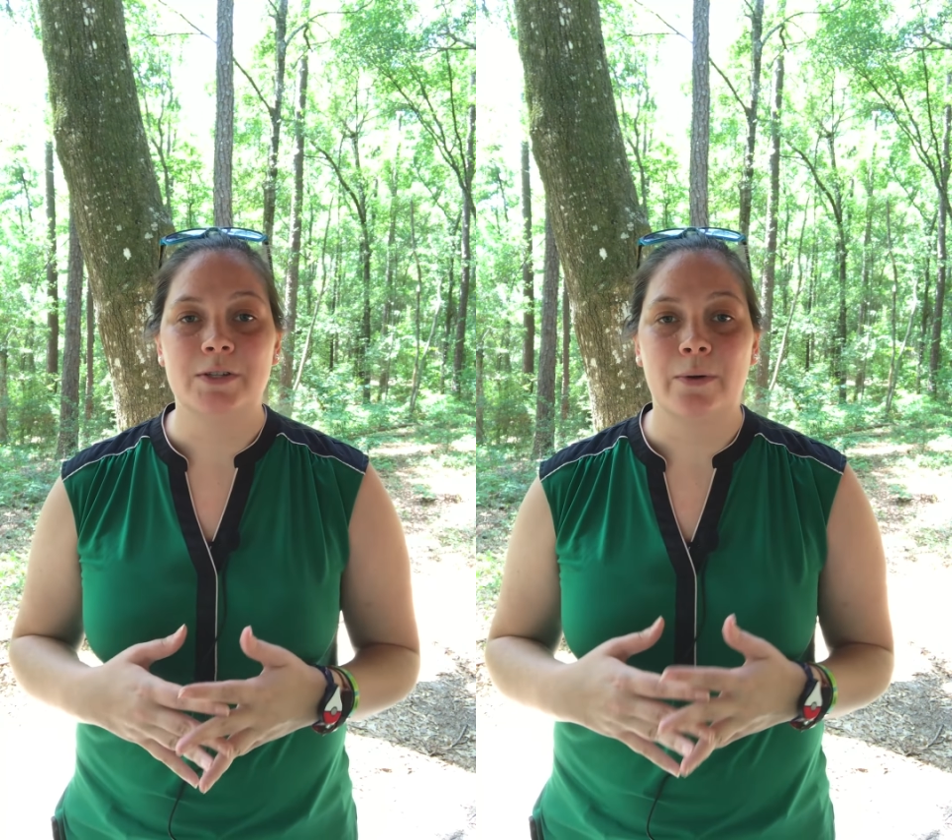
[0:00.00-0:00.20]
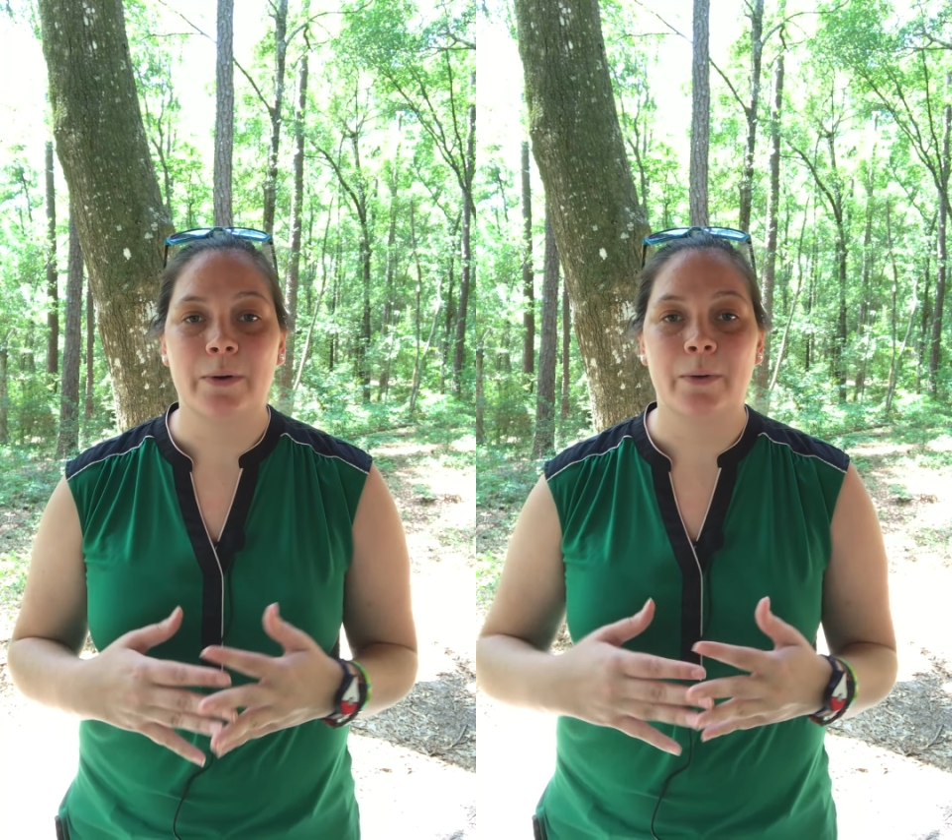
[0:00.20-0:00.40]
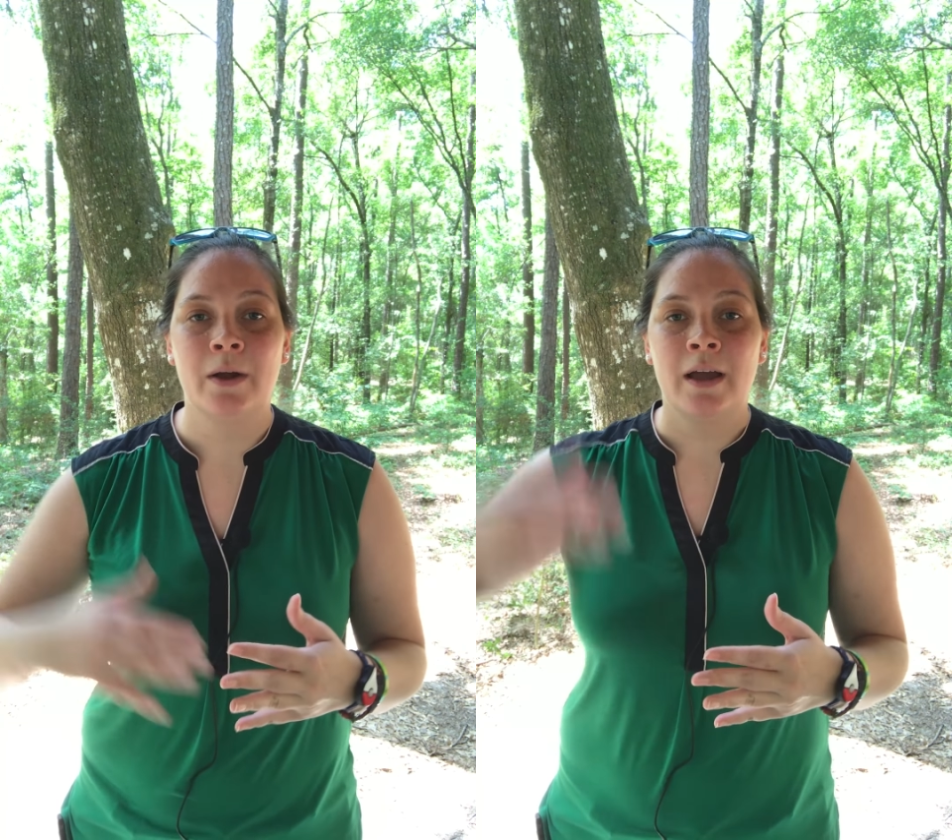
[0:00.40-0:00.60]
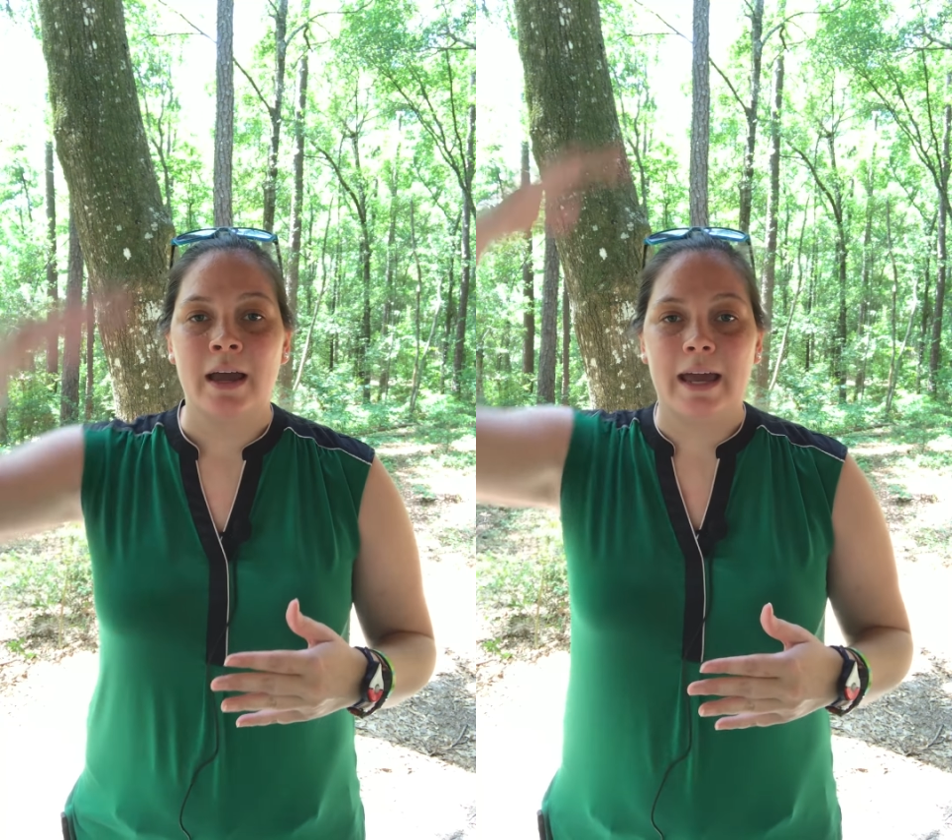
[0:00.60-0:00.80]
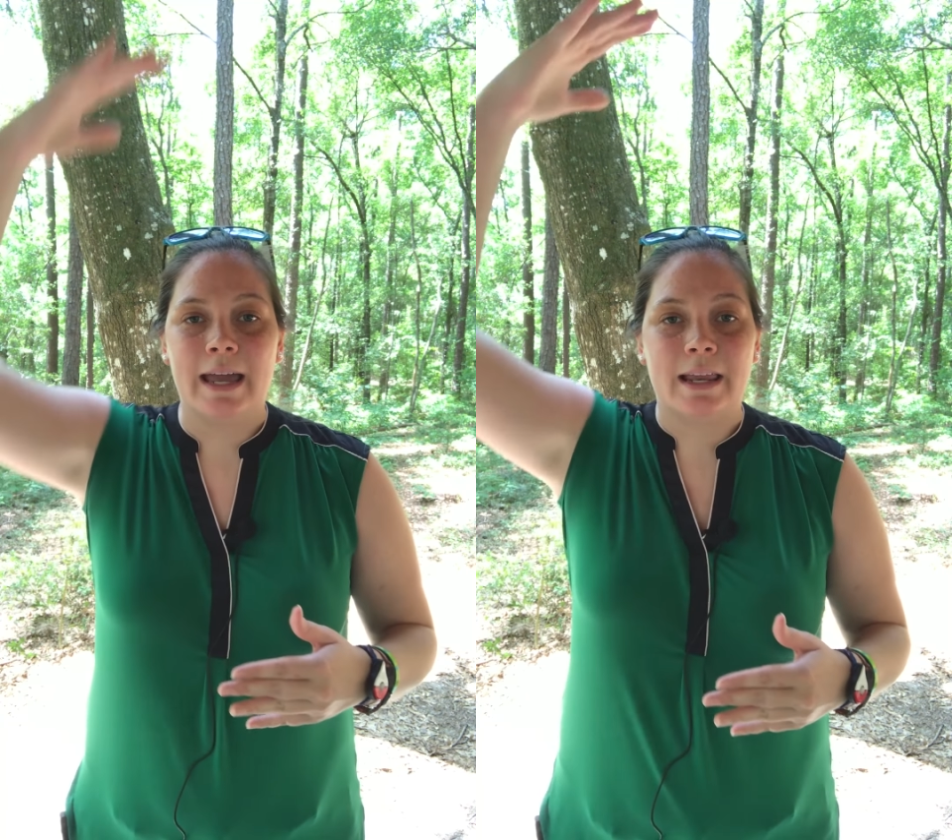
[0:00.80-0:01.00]
So
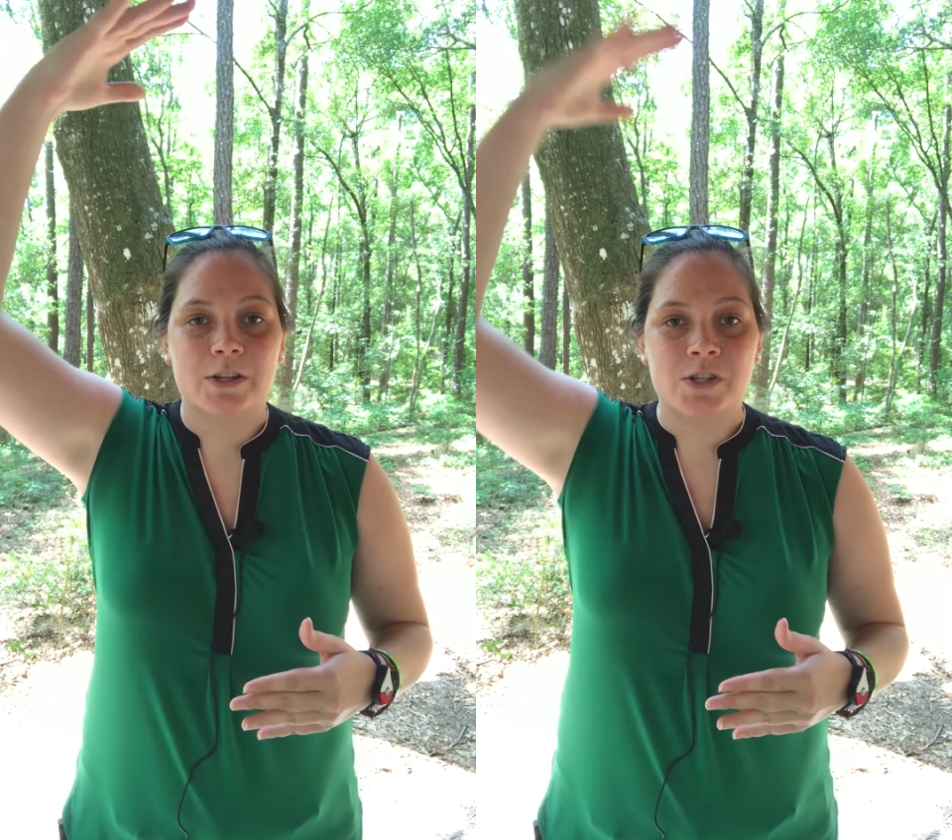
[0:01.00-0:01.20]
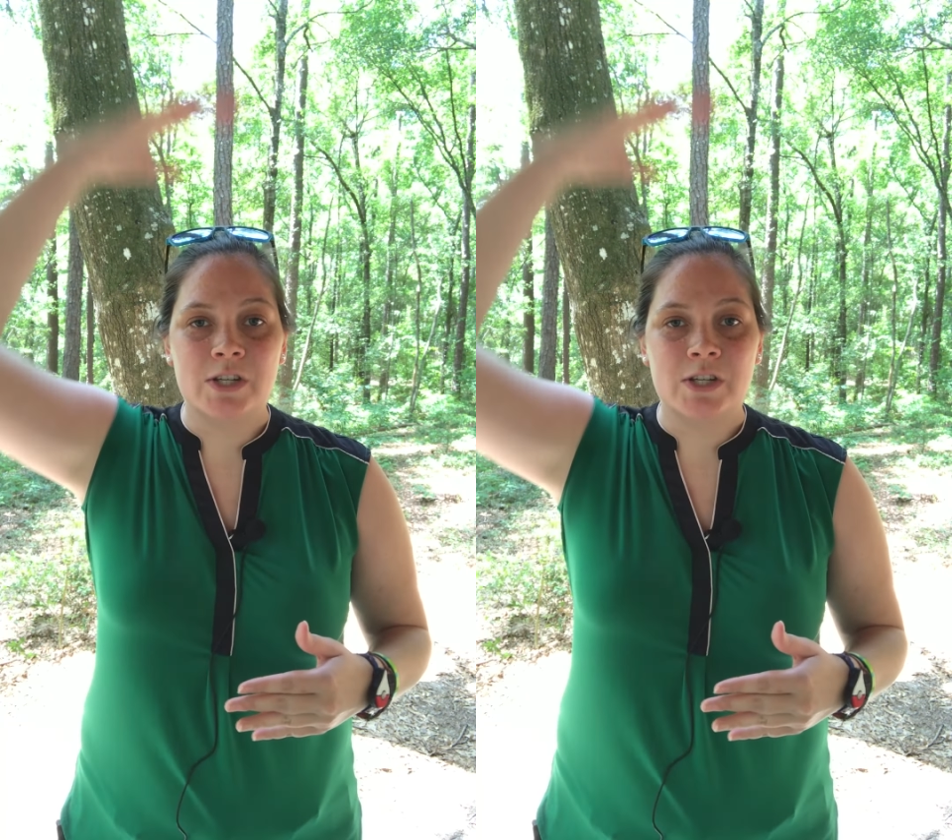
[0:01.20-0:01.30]
it is